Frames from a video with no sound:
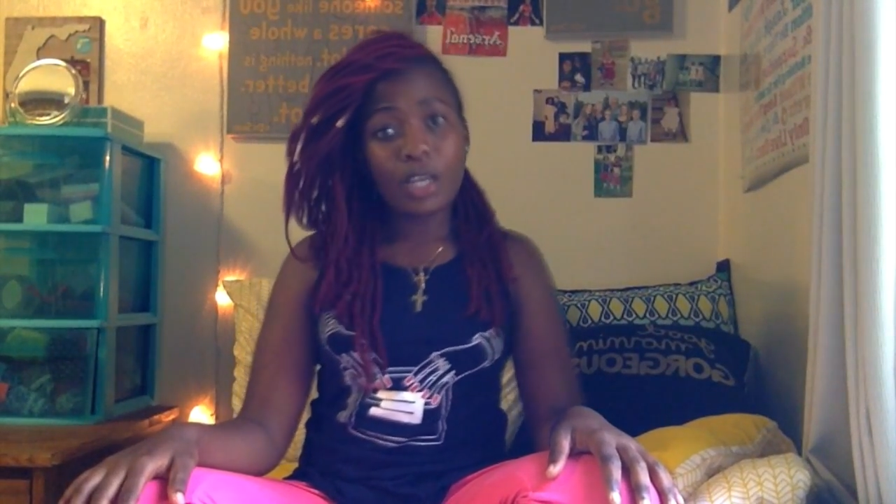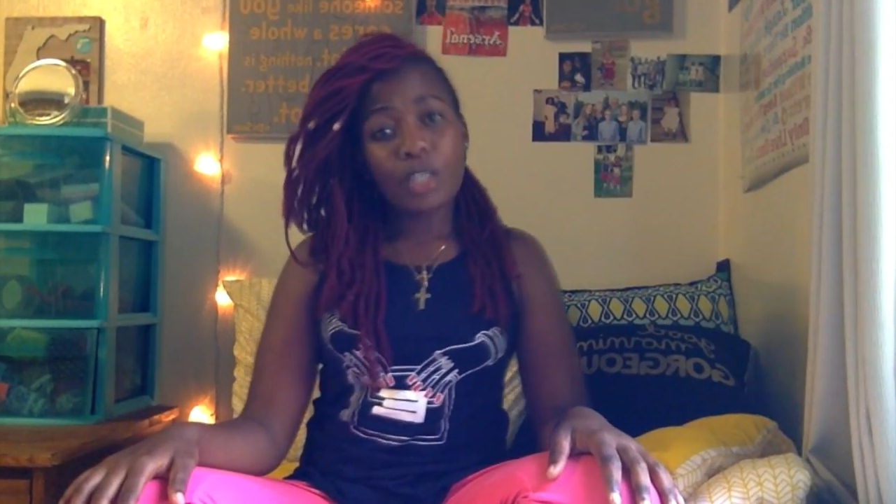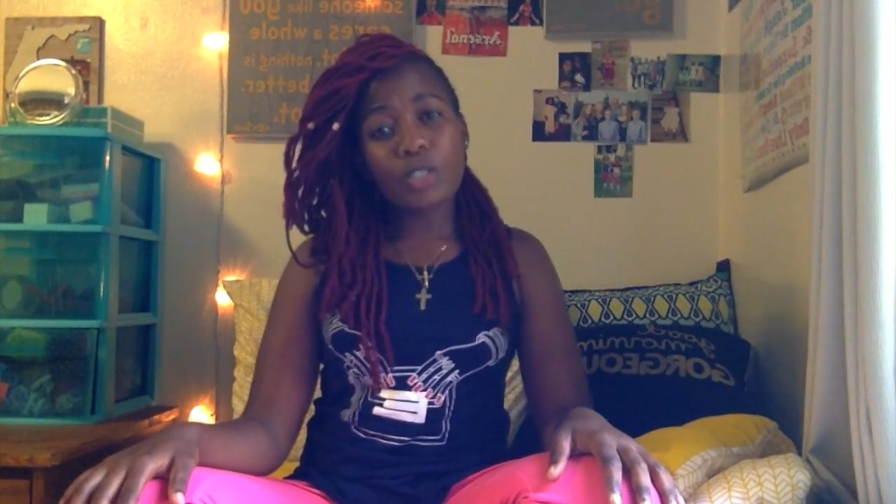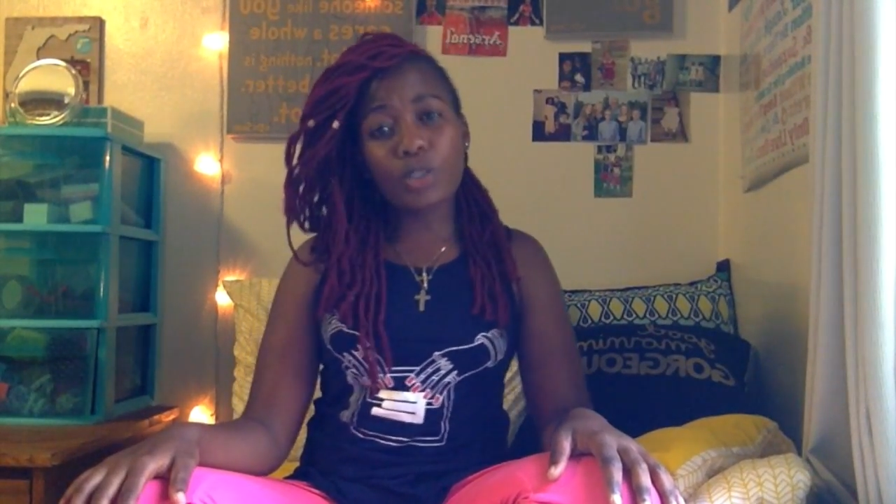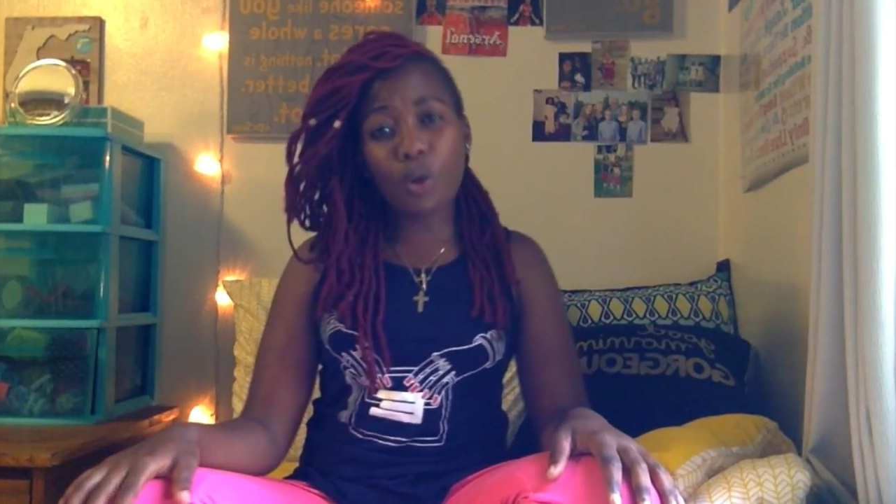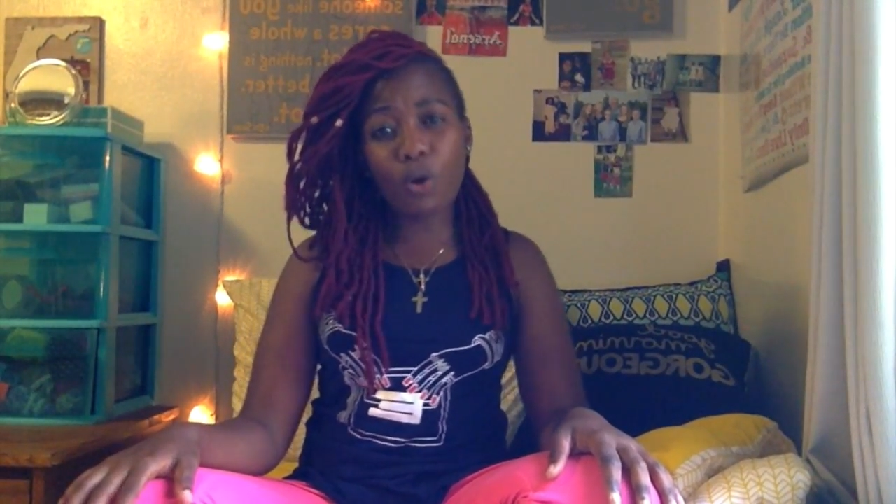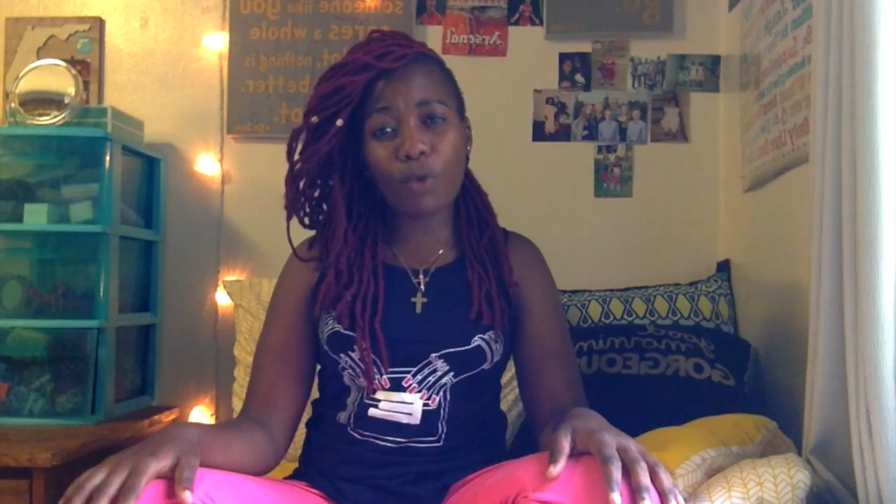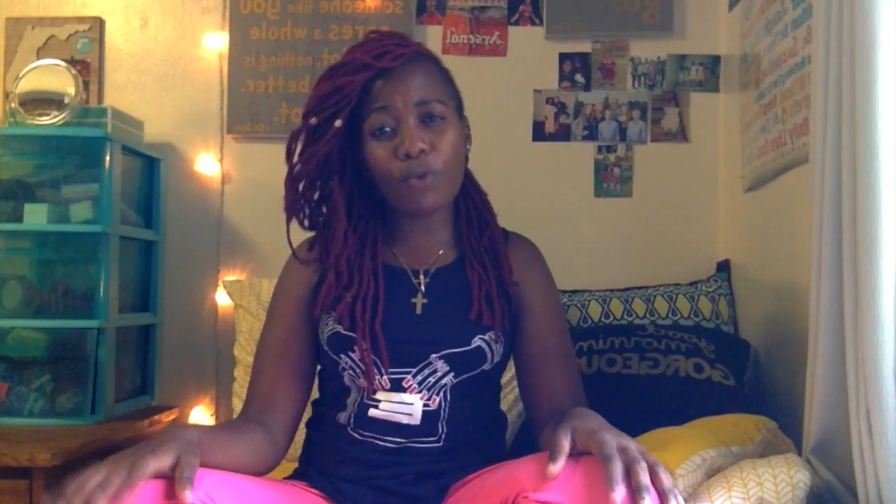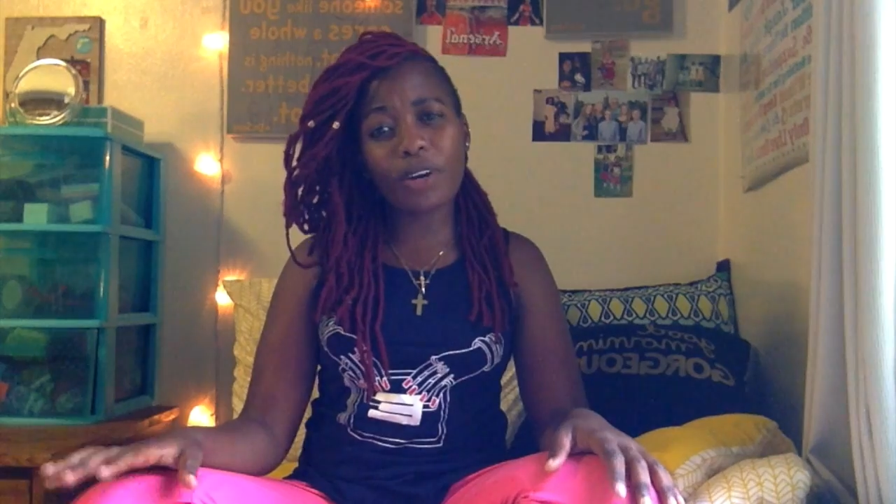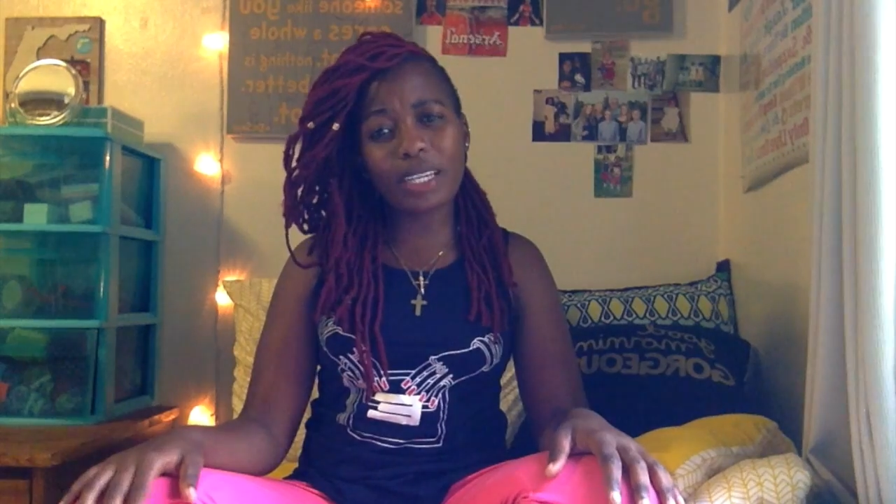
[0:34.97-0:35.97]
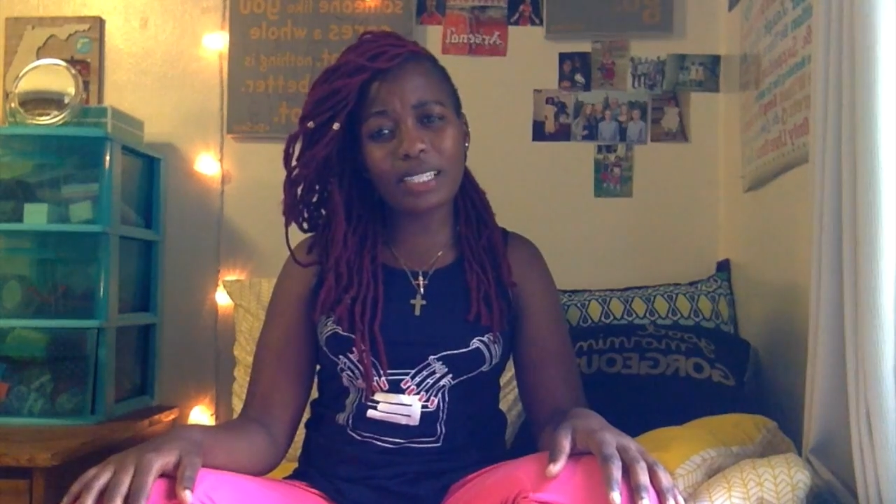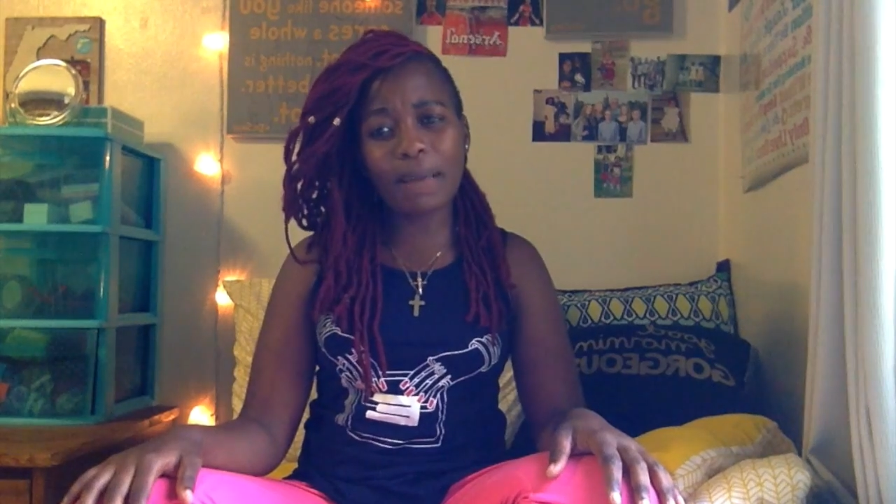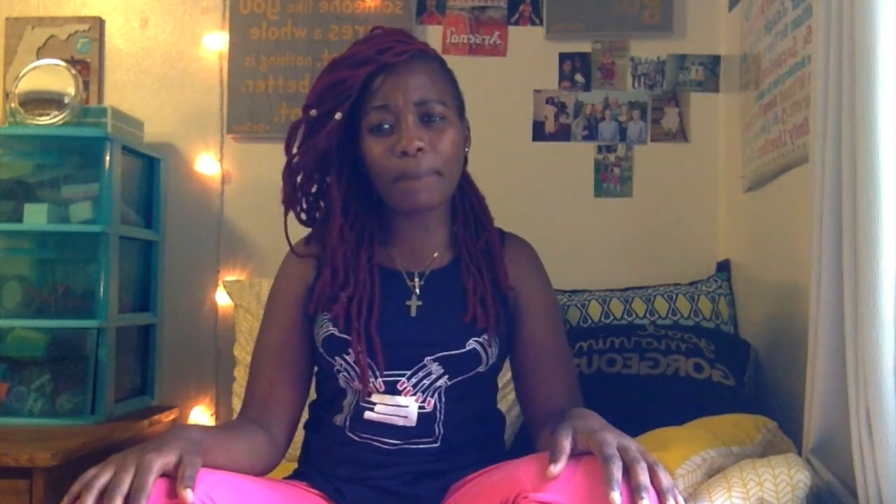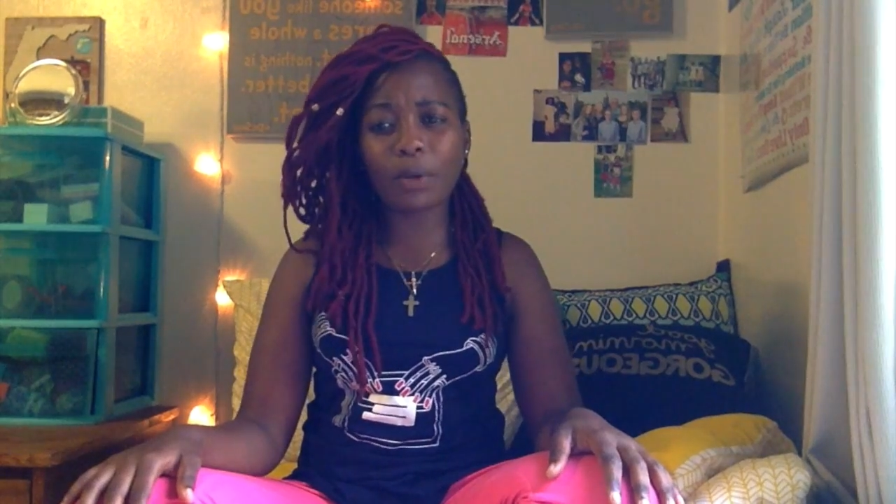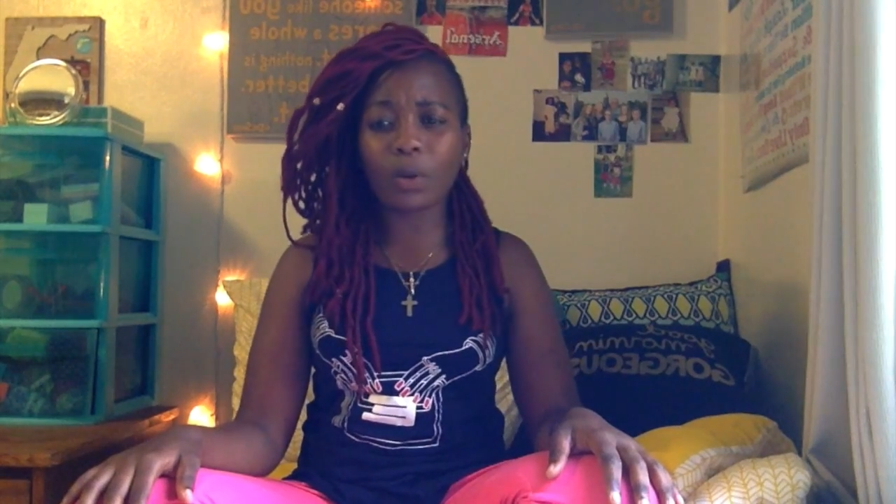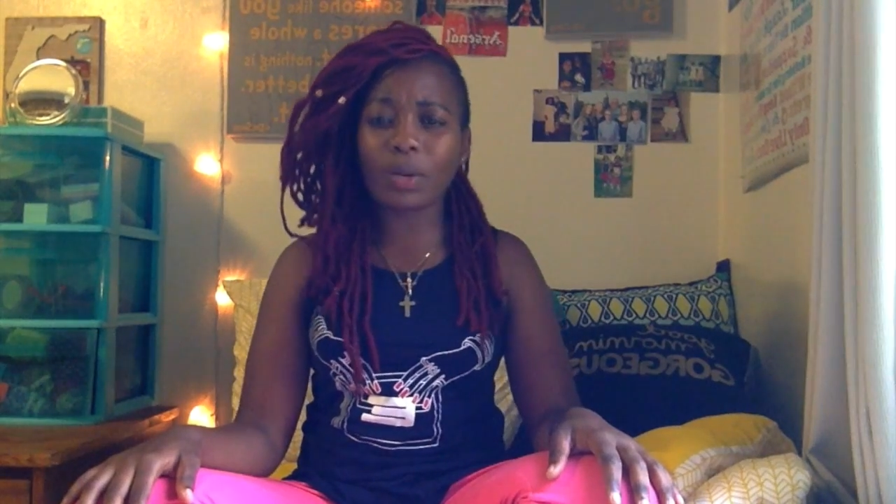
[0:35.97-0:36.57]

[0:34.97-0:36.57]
So, for example,